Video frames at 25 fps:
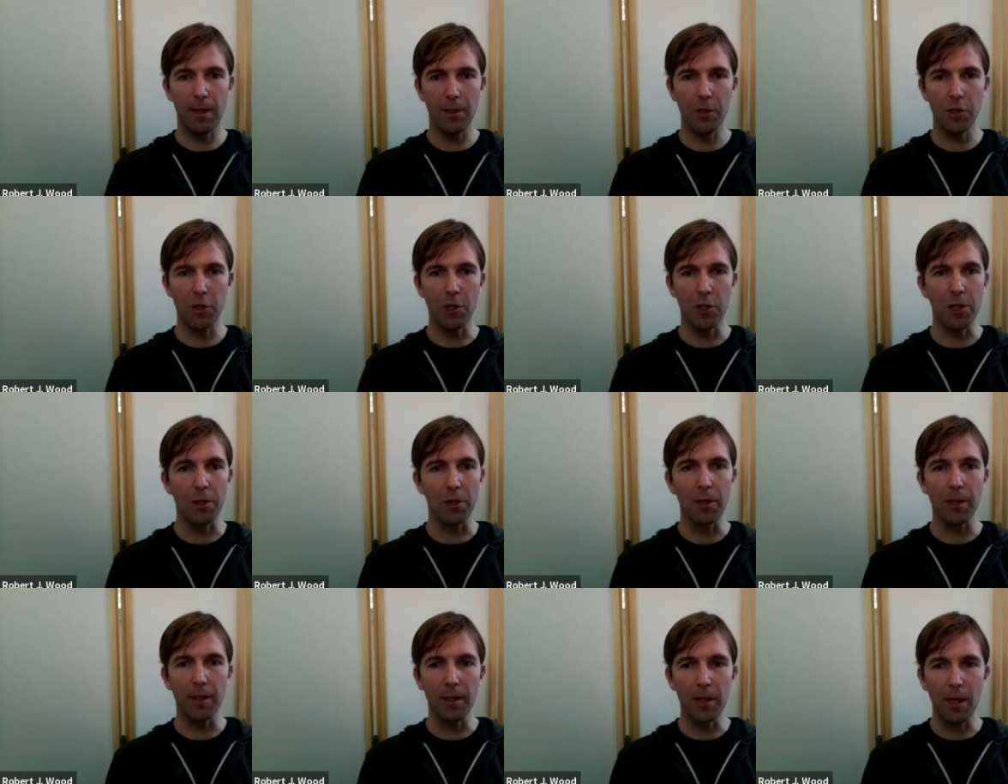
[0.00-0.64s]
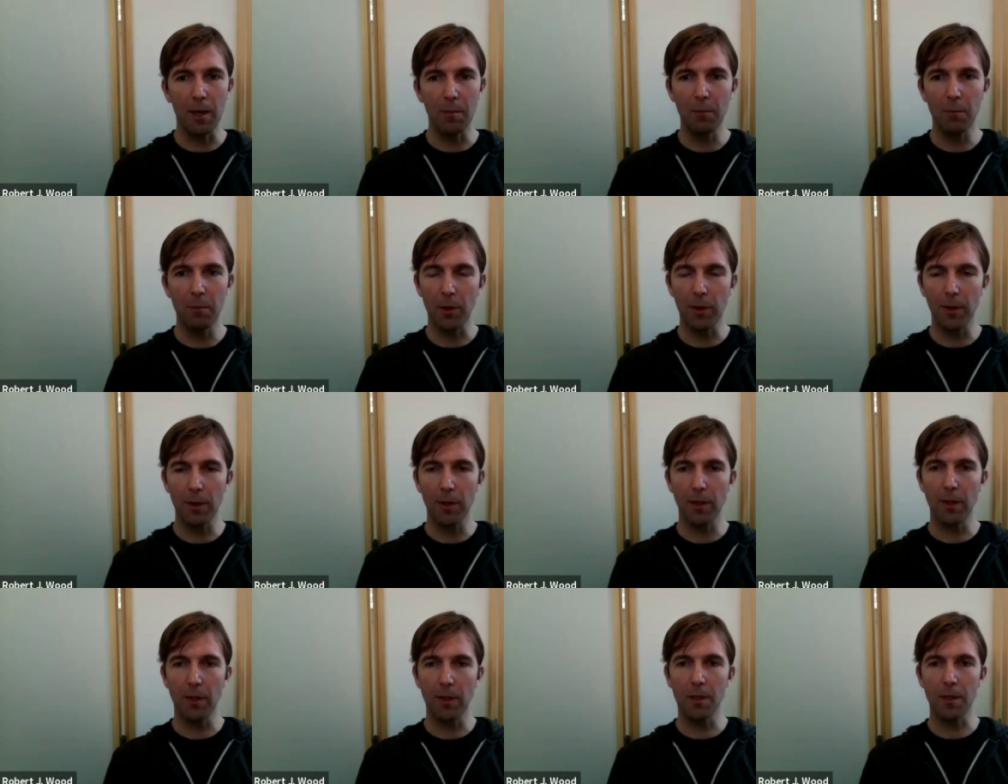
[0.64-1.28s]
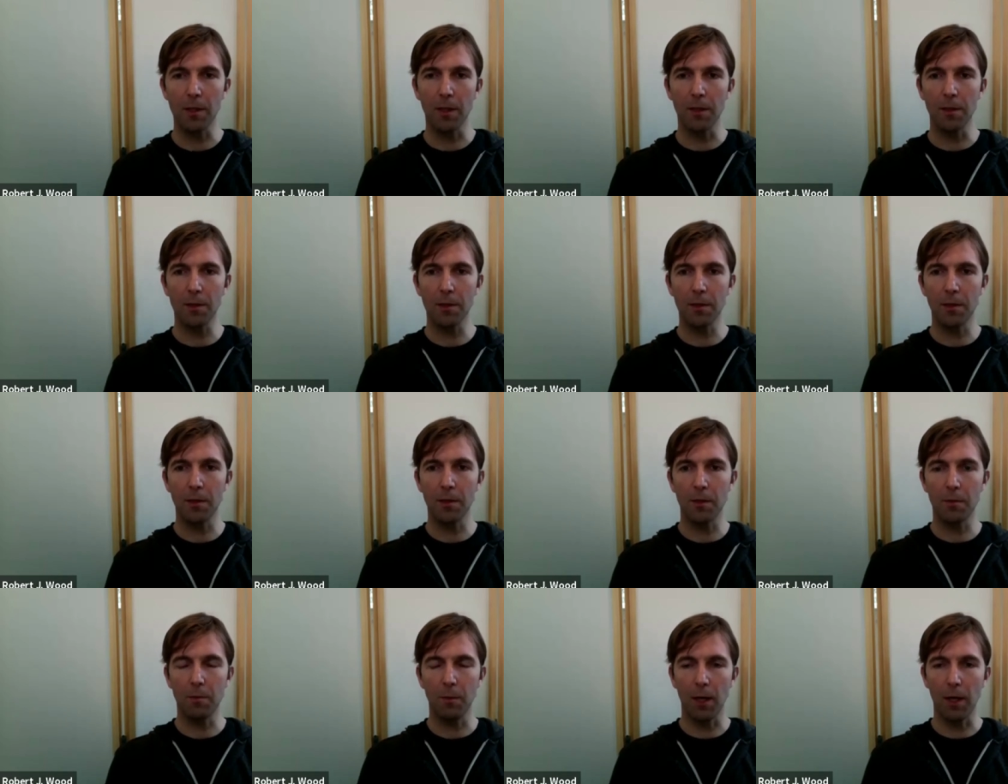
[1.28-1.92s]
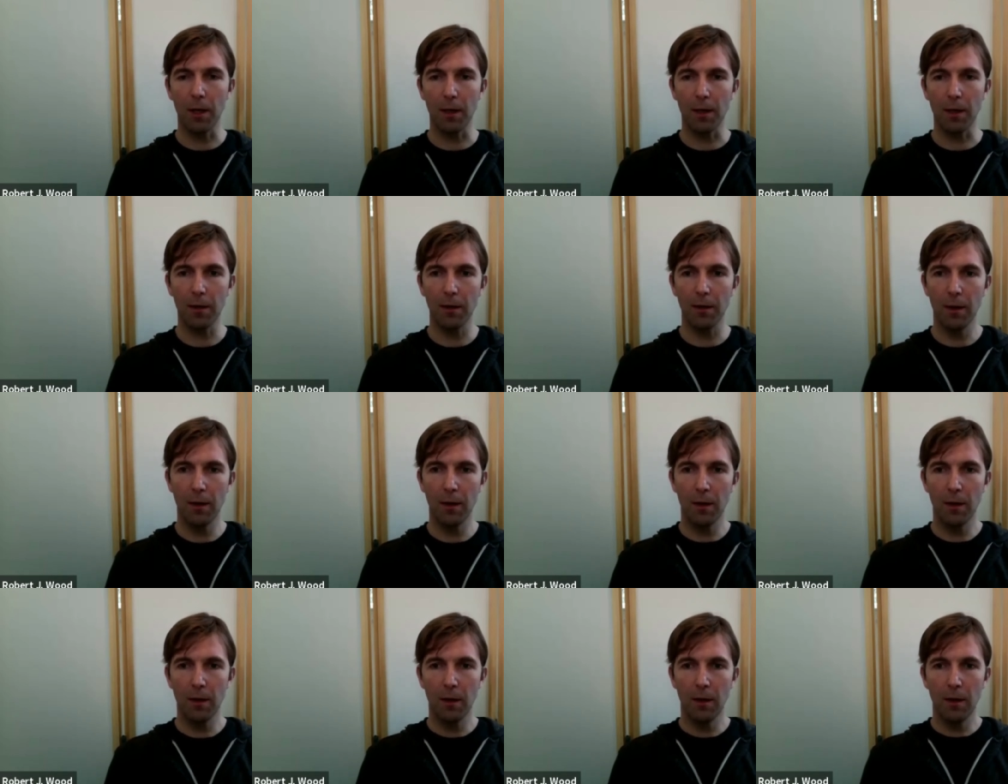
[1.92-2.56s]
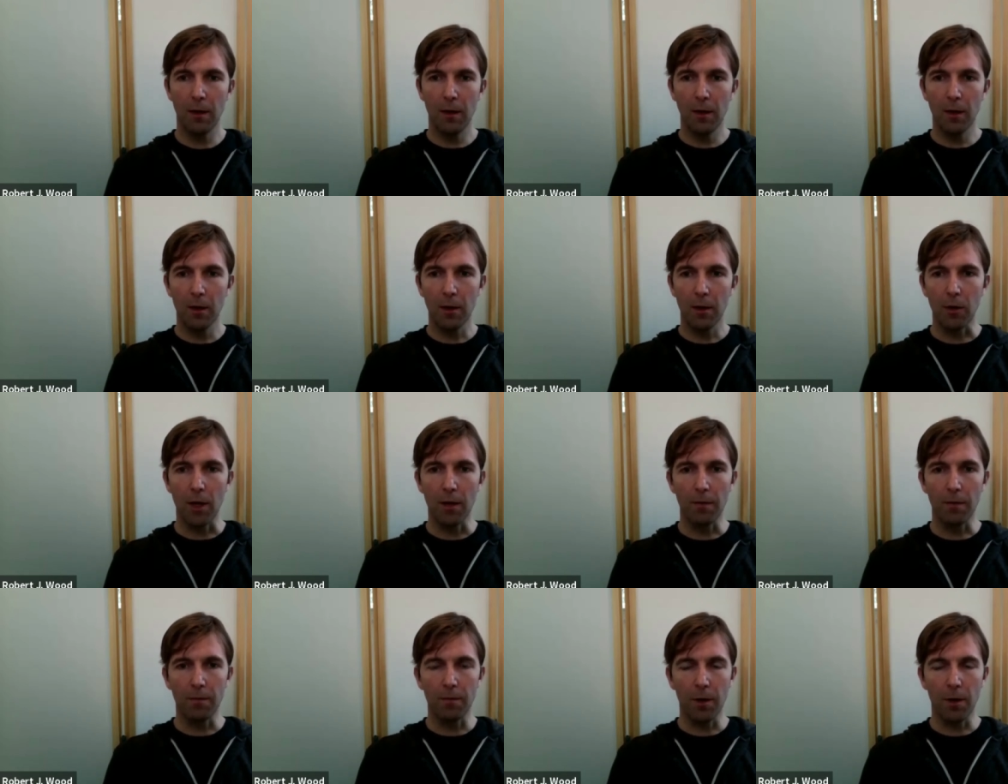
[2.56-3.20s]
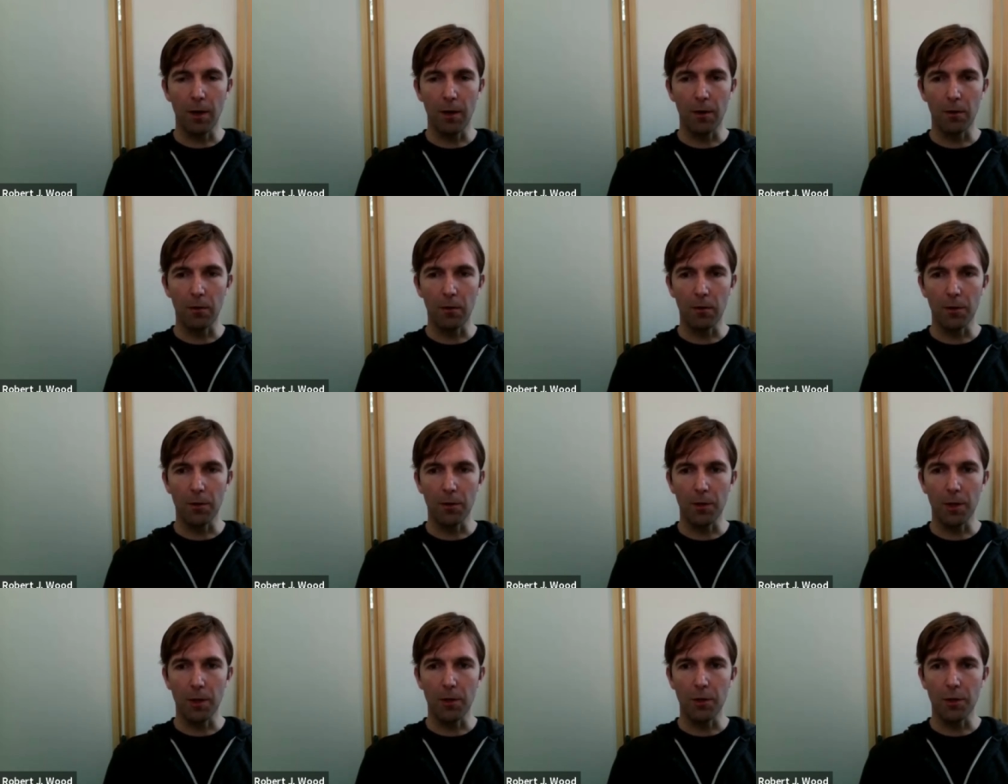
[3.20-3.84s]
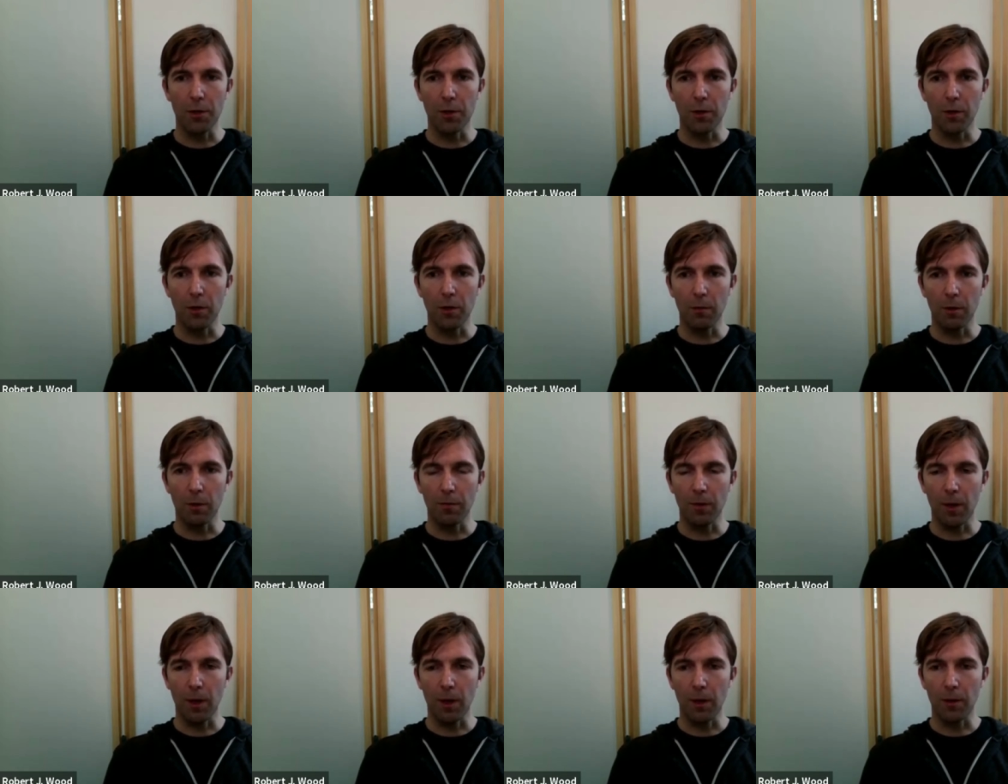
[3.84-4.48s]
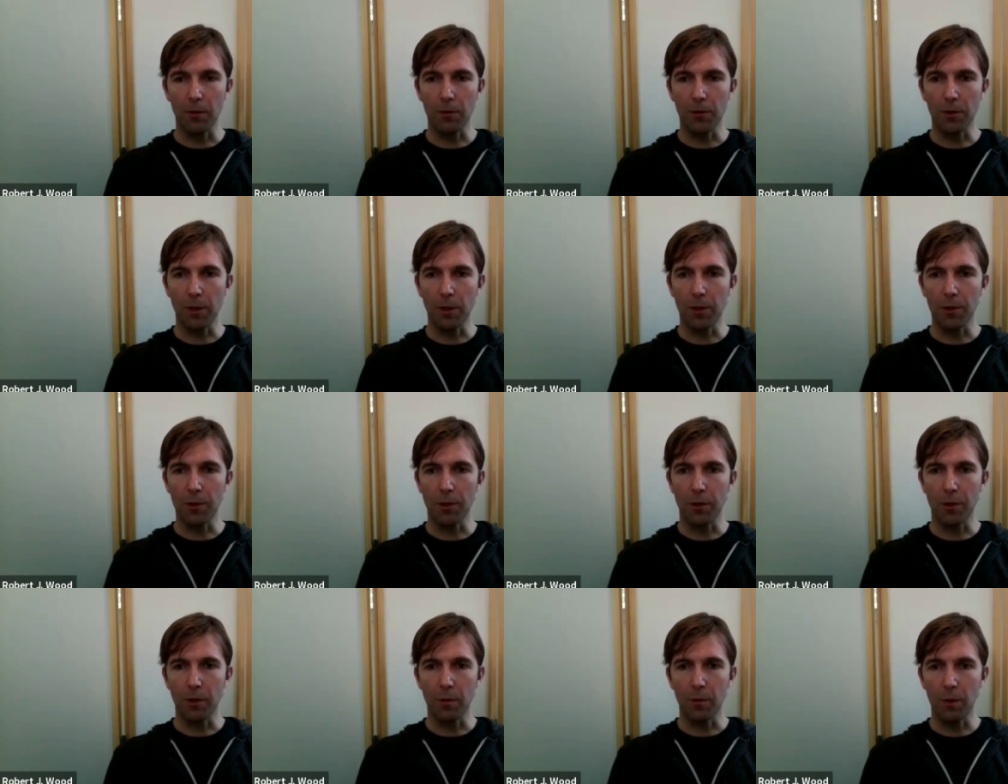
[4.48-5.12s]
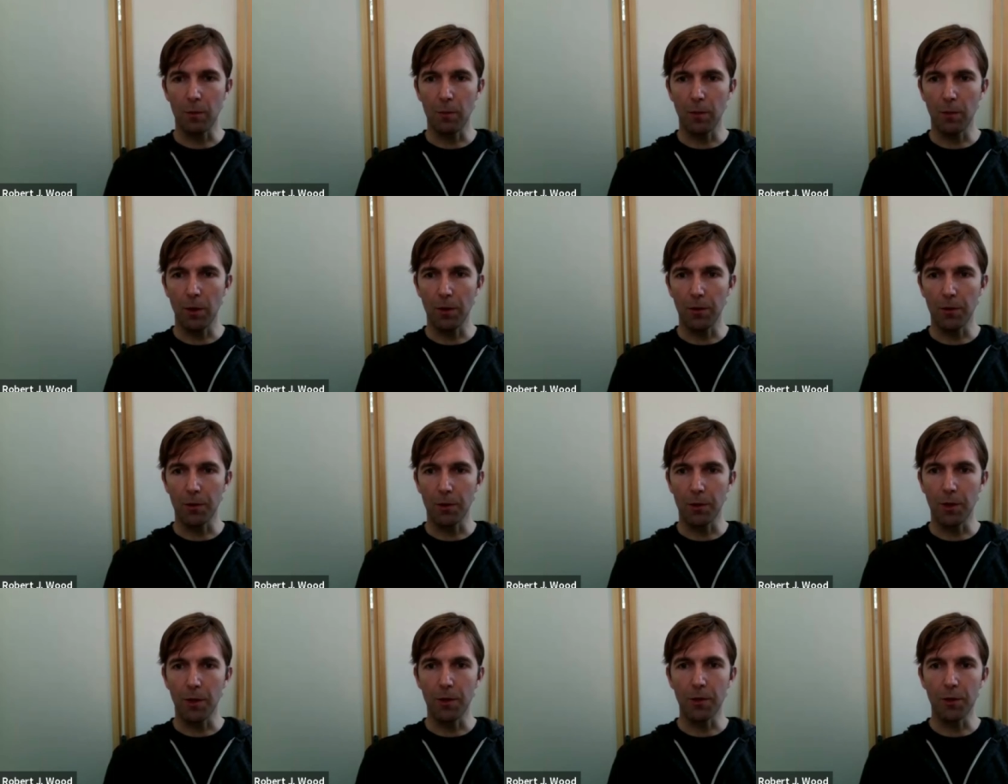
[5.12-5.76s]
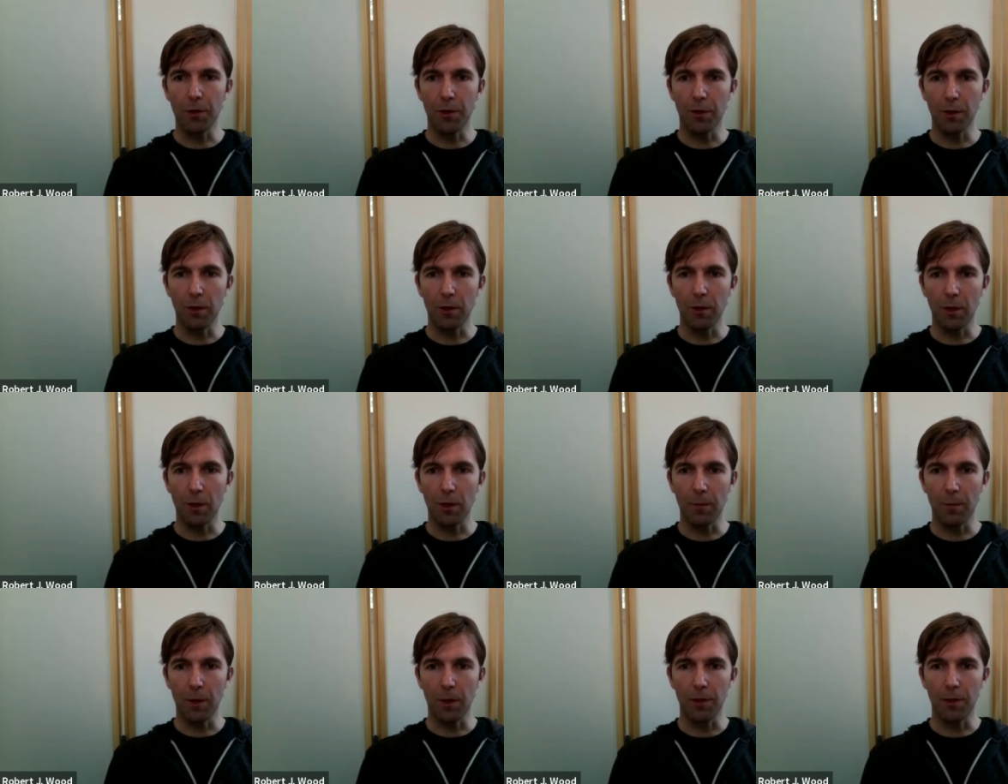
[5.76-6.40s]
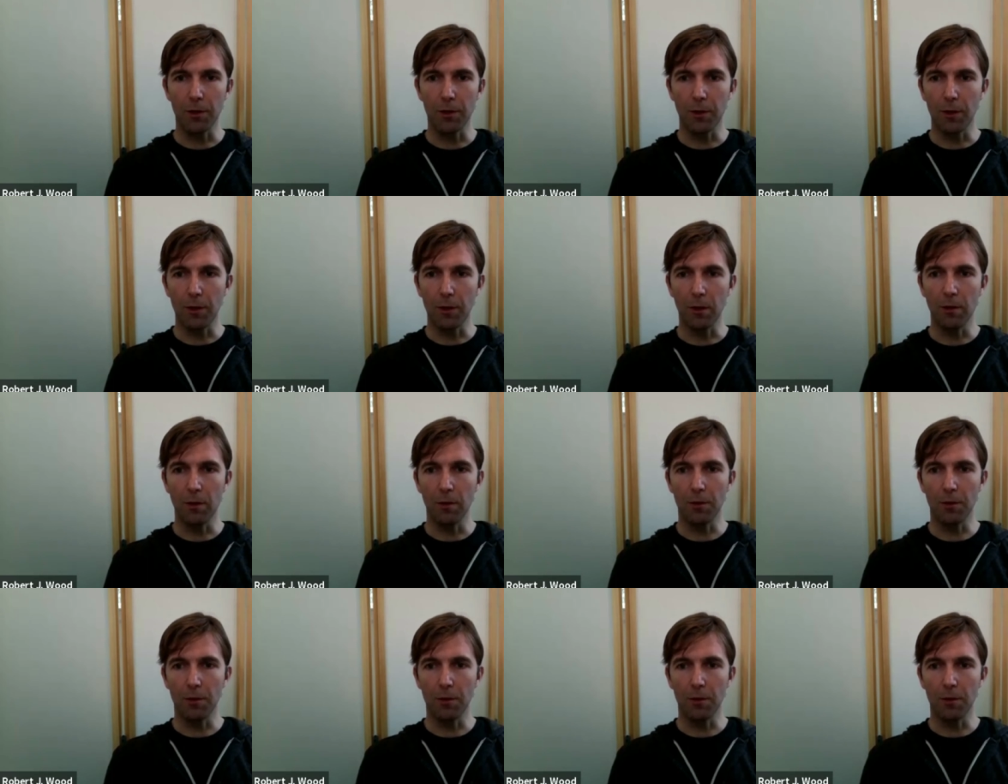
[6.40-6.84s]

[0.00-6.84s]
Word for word: engineering upbringing in the sense that my grandfather was an engineer, my father's an engineer, my brother's an engineer, I'm an engineer.